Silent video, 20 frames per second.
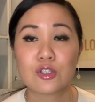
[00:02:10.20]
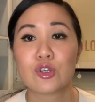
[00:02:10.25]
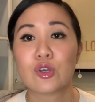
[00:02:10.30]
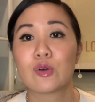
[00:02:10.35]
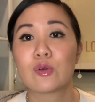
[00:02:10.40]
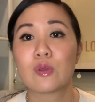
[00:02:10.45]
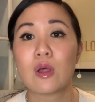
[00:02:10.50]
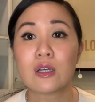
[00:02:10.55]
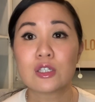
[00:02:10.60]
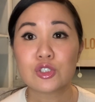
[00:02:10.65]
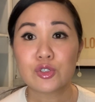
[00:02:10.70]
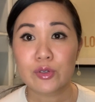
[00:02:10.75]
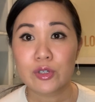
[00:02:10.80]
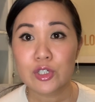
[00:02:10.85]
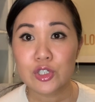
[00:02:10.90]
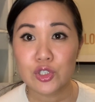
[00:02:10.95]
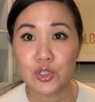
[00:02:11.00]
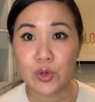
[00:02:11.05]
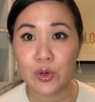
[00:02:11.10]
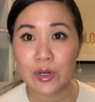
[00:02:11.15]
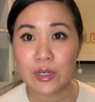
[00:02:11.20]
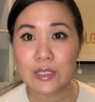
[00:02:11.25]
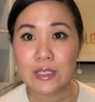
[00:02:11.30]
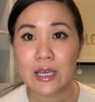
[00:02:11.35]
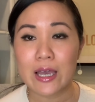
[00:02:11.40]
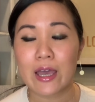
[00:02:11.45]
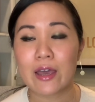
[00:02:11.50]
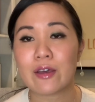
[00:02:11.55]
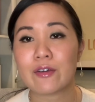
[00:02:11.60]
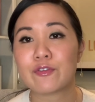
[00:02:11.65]
So long story short,
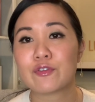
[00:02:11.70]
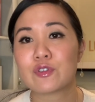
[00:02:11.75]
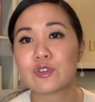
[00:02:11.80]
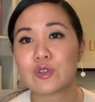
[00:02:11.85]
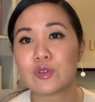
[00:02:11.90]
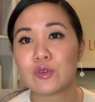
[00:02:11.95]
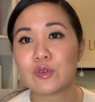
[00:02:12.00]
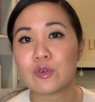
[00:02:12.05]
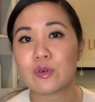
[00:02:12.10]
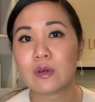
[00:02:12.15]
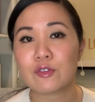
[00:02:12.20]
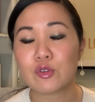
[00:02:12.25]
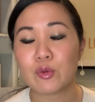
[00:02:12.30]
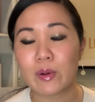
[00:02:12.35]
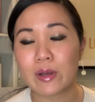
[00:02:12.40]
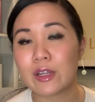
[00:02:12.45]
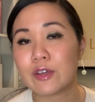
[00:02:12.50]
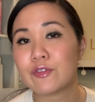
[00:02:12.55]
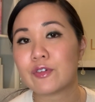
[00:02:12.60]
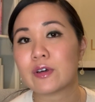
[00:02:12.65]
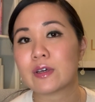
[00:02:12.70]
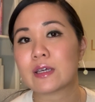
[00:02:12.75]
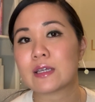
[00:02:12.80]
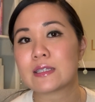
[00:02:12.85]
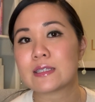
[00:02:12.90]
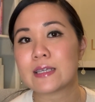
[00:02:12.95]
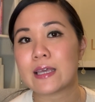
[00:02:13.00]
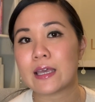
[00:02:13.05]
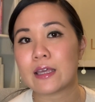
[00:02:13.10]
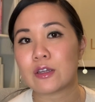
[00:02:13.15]
I have two 20-foot
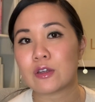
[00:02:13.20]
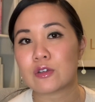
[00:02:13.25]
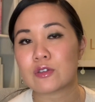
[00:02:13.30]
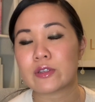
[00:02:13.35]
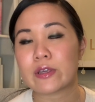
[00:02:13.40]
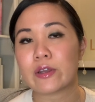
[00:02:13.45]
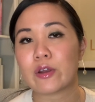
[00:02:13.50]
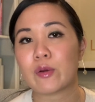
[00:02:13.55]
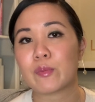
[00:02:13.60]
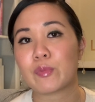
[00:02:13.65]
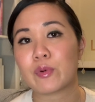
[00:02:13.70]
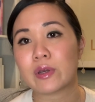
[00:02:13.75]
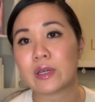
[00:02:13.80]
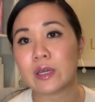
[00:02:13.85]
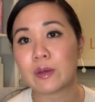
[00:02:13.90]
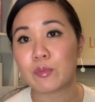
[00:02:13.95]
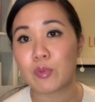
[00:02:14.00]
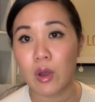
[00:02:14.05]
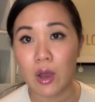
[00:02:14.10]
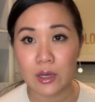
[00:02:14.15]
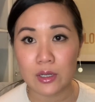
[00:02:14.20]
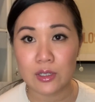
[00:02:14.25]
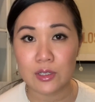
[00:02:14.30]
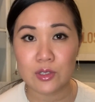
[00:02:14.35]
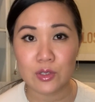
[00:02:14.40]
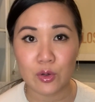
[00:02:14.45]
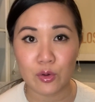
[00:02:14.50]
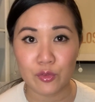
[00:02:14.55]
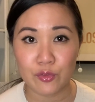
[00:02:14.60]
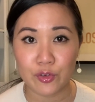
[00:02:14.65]
containers that are bringing
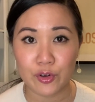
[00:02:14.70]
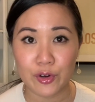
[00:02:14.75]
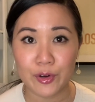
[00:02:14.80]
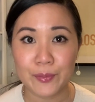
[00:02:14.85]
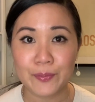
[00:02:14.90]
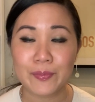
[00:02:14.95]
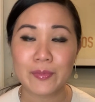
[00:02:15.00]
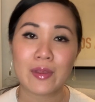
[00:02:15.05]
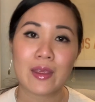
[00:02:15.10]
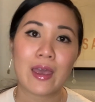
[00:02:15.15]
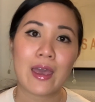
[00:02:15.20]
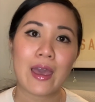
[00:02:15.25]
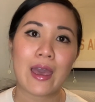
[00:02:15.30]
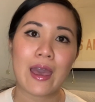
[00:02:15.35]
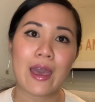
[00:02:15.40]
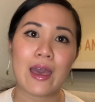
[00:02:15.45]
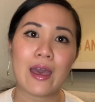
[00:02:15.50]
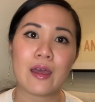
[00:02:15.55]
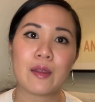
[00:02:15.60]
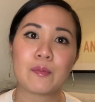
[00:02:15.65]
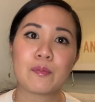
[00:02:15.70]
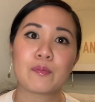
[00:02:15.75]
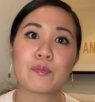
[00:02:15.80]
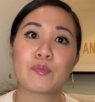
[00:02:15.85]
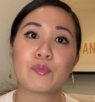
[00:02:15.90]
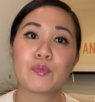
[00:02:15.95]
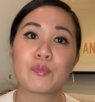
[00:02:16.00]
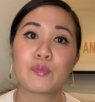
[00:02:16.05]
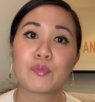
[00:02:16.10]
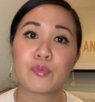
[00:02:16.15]
products over. And
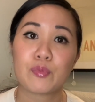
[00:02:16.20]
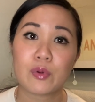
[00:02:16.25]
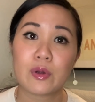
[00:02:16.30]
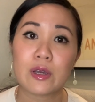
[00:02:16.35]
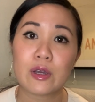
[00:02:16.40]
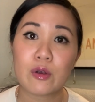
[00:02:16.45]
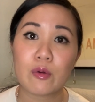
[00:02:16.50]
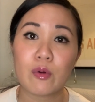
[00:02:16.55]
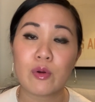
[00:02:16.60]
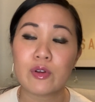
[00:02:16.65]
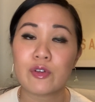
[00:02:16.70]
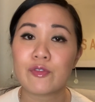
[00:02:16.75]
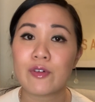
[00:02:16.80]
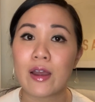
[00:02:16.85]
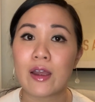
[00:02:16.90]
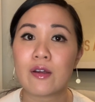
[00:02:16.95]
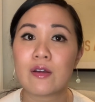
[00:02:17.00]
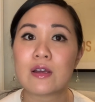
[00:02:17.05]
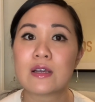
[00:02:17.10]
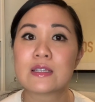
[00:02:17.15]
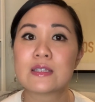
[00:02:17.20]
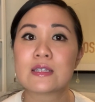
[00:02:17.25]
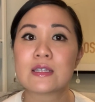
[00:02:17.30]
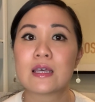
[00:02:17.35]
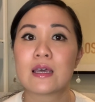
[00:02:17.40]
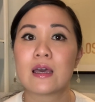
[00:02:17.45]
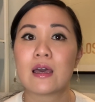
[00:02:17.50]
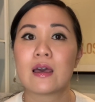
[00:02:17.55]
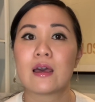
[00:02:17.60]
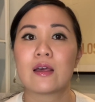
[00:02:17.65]
pre-coronavirus,
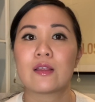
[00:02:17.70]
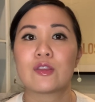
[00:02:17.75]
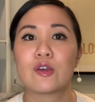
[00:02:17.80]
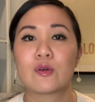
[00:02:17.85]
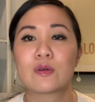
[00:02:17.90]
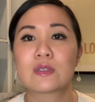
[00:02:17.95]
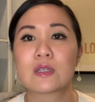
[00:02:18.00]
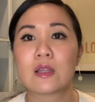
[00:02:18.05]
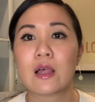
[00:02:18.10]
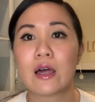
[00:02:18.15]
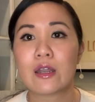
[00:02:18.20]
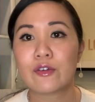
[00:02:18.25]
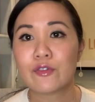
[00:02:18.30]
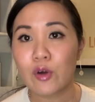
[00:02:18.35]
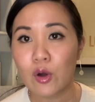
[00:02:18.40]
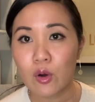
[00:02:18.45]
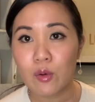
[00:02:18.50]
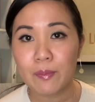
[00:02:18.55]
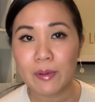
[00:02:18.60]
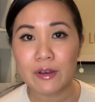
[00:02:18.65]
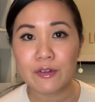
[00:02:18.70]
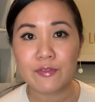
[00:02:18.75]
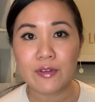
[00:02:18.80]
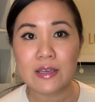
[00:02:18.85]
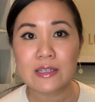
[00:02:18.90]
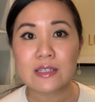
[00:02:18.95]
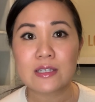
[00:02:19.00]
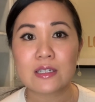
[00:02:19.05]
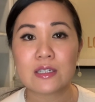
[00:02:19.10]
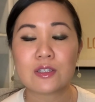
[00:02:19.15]
there was a lot of hope
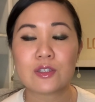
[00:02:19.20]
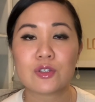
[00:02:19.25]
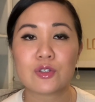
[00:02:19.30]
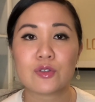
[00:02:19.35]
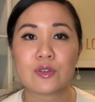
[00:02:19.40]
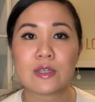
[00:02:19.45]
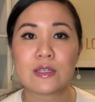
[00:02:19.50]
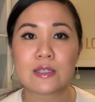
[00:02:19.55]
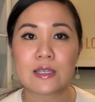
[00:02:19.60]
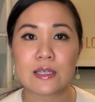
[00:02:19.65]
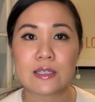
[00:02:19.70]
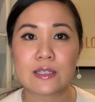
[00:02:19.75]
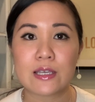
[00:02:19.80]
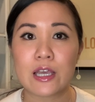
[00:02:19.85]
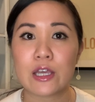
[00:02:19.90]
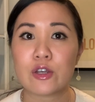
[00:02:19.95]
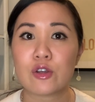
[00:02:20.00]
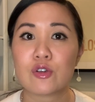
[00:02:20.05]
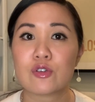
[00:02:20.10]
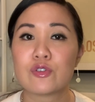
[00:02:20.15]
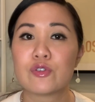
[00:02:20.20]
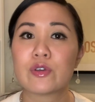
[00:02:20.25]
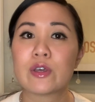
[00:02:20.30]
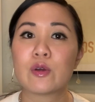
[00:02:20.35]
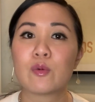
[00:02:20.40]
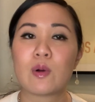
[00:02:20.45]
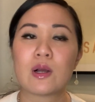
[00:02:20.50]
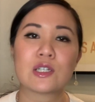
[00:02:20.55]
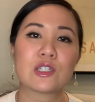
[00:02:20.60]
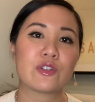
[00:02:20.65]
invested into these containers. You
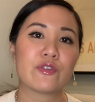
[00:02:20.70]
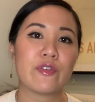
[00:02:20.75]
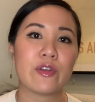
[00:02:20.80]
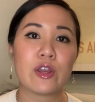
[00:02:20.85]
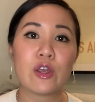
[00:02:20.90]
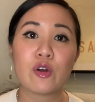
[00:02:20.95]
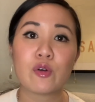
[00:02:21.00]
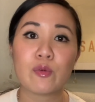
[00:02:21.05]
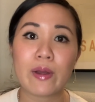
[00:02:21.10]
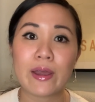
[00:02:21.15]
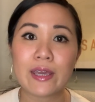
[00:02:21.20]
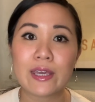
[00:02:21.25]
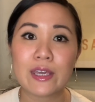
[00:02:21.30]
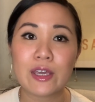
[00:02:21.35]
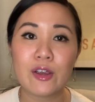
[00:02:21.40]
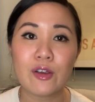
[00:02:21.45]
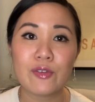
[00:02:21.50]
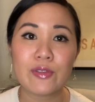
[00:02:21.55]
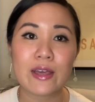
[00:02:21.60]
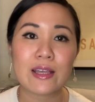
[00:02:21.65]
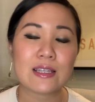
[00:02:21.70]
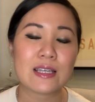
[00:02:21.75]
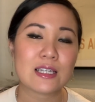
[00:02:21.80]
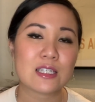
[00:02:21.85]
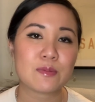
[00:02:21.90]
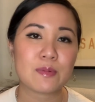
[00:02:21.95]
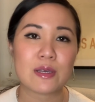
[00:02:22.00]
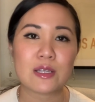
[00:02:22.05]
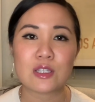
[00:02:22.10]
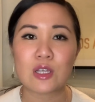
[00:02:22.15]
can watch the video right here that
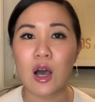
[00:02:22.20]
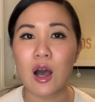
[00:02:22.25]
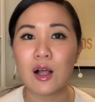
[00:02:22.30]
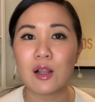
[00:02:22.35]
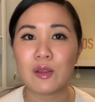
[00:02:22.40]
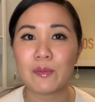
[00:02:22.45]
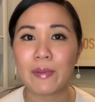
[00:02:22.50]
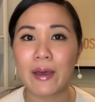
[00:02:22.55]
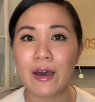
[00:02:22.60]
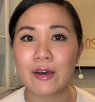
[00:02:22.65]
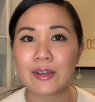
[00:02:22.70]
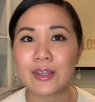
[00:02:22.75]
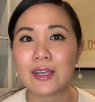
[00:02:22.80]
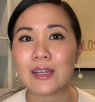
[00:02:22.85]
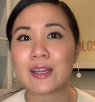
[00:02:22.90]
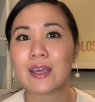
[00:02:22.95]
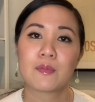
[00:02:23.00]
explains all about it.